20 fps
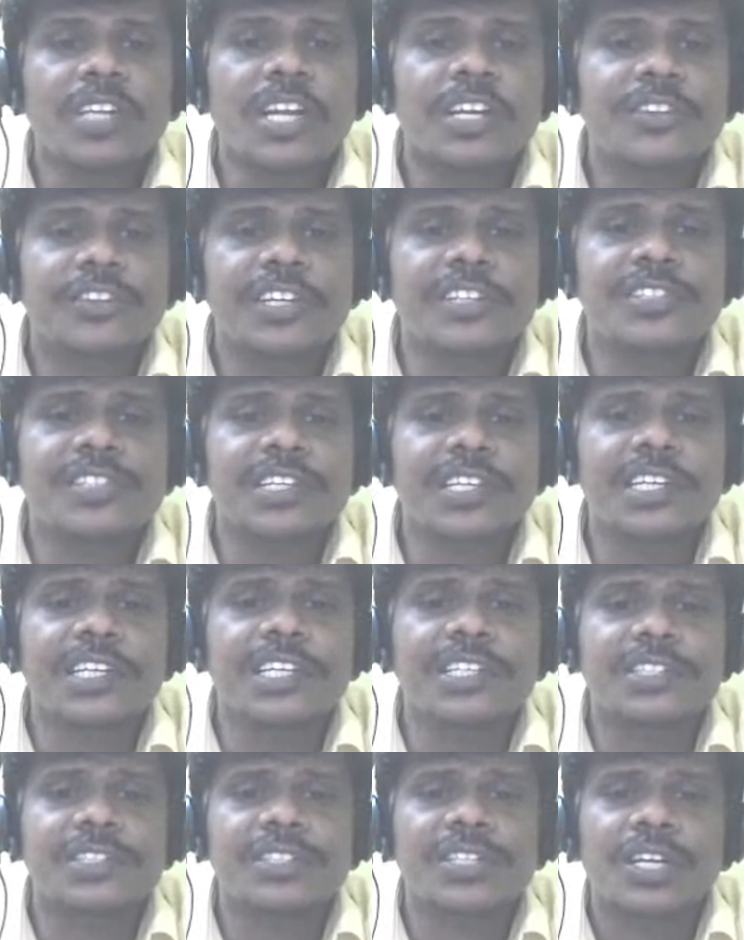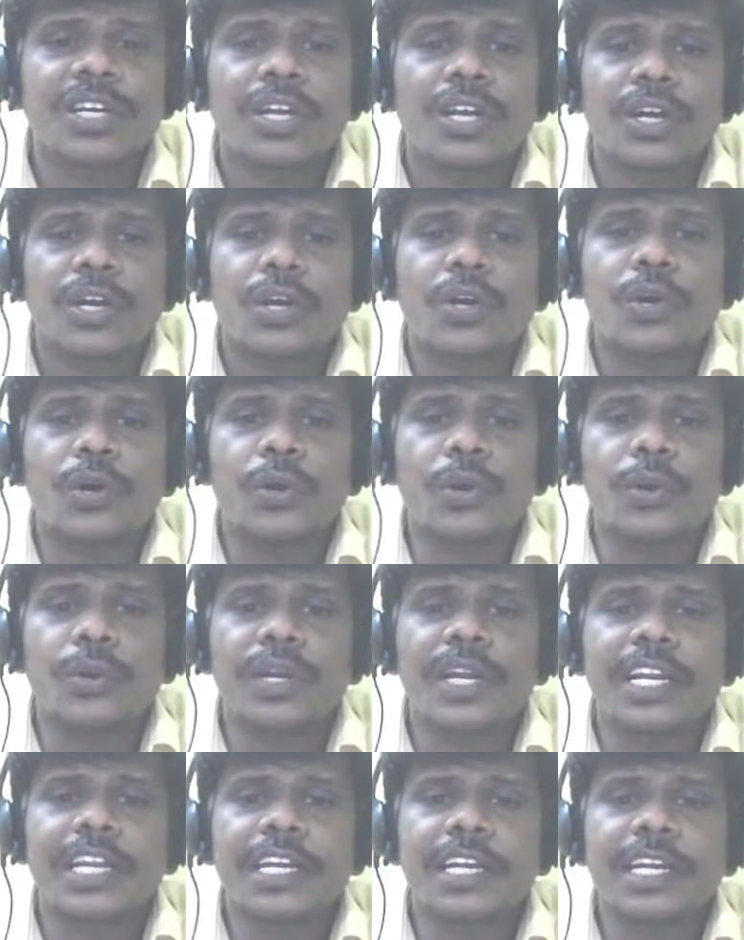This is
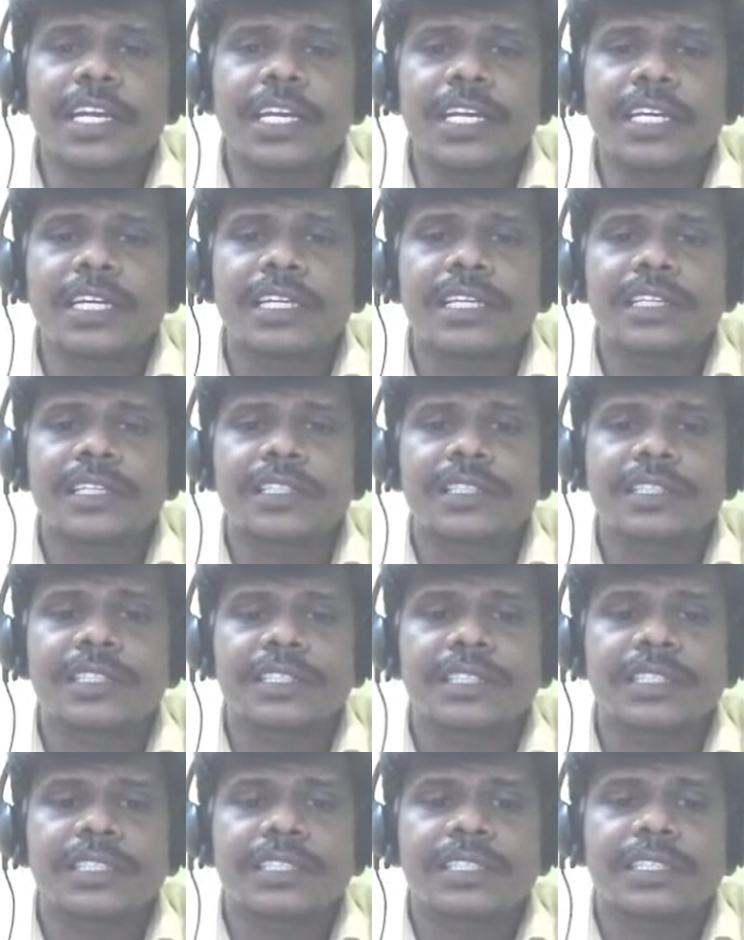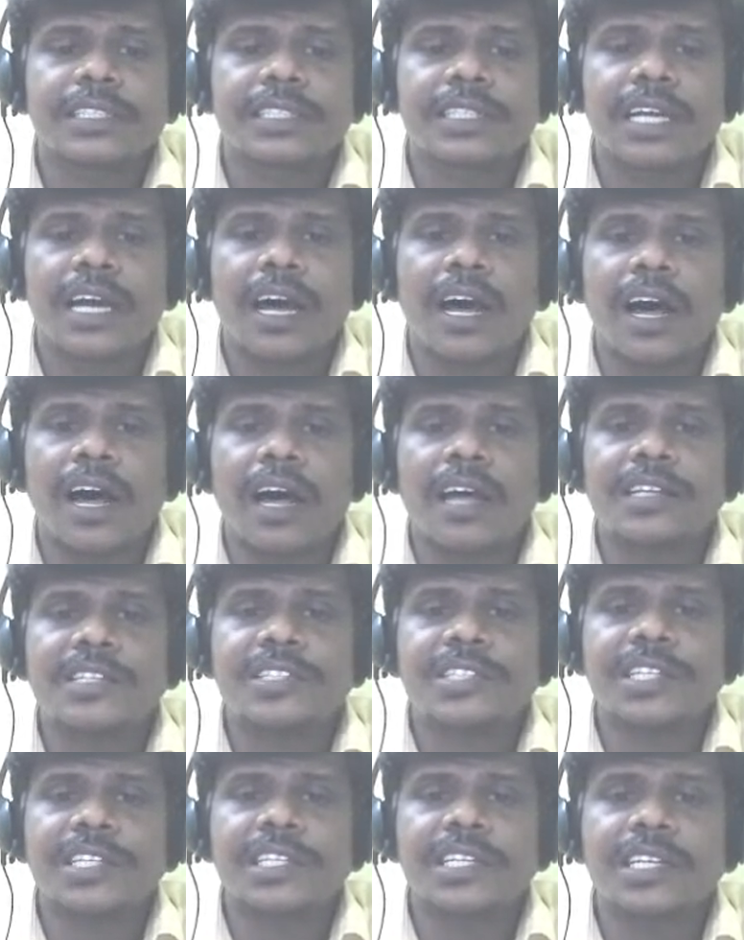coronary
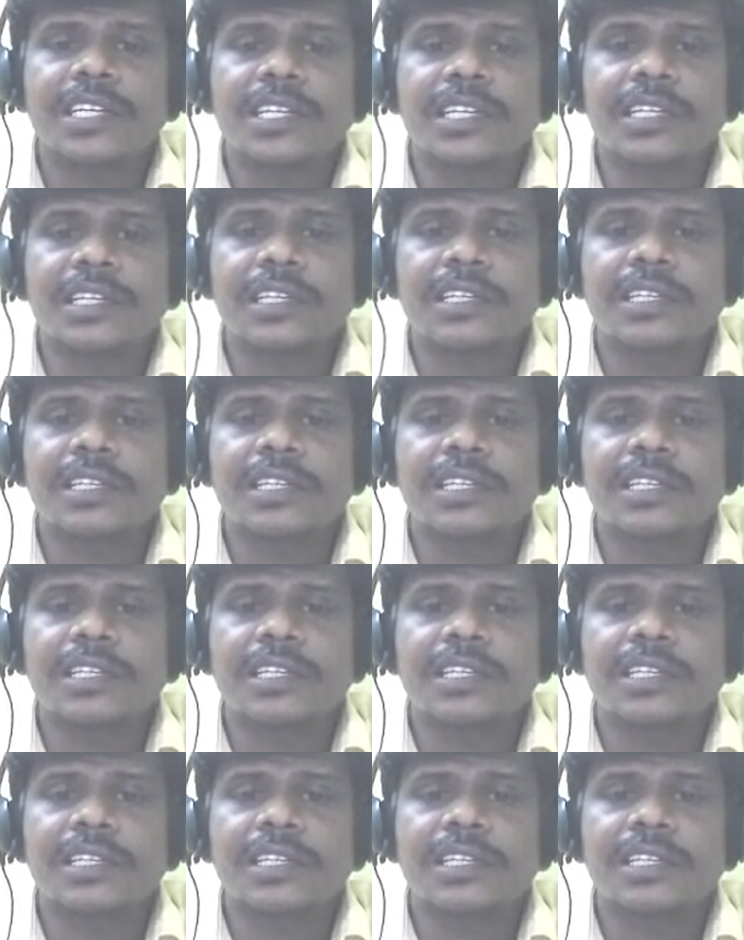artery